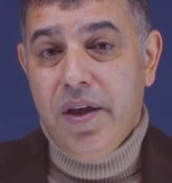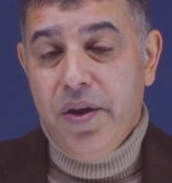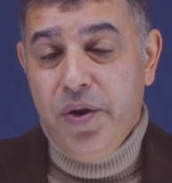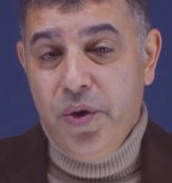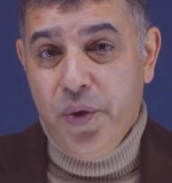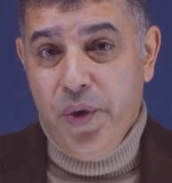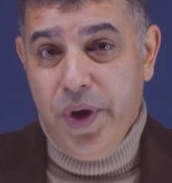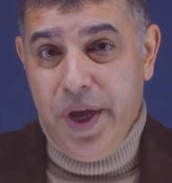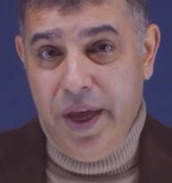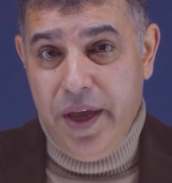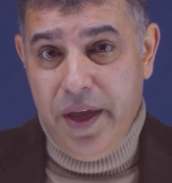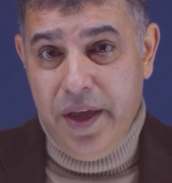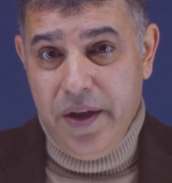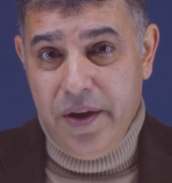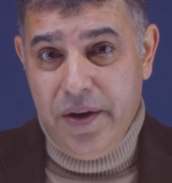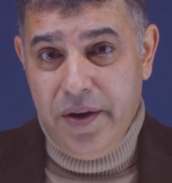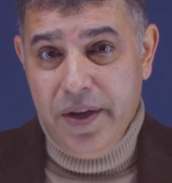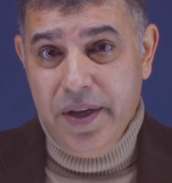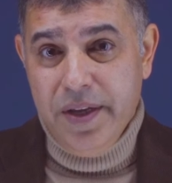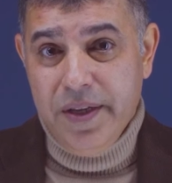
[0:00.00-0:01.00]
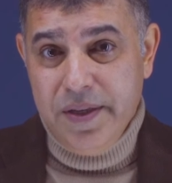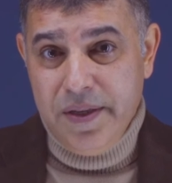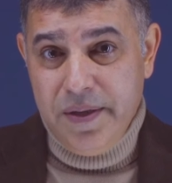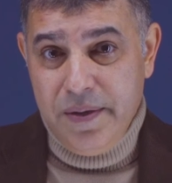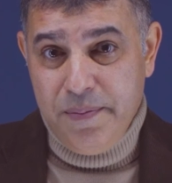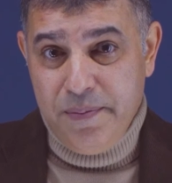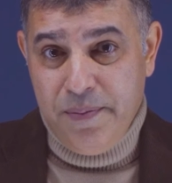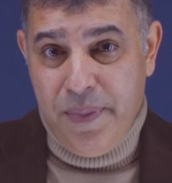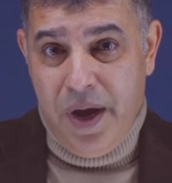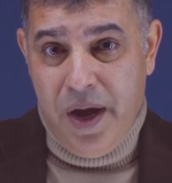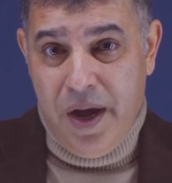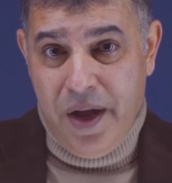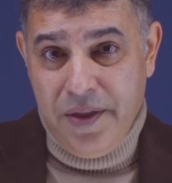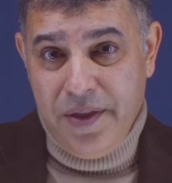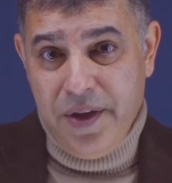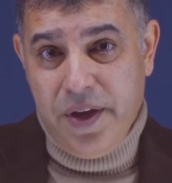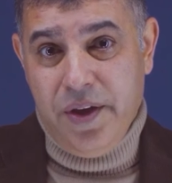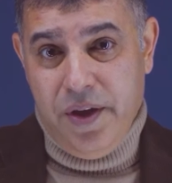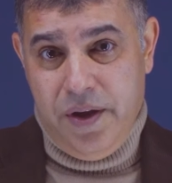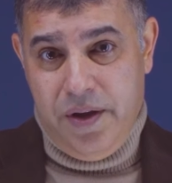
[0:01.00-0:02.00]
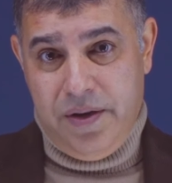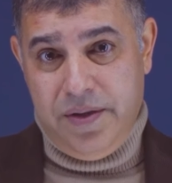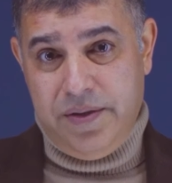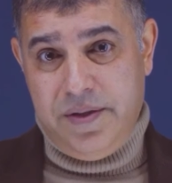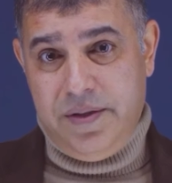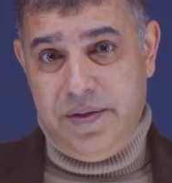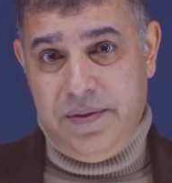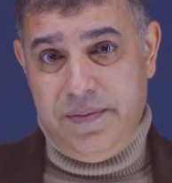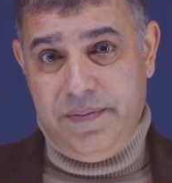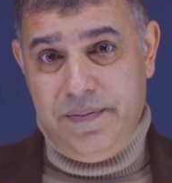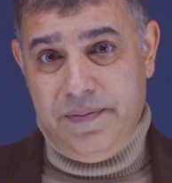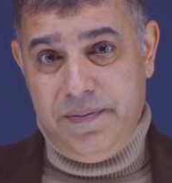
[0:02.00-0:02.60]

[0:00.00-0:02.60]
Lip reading: you hear by the girls.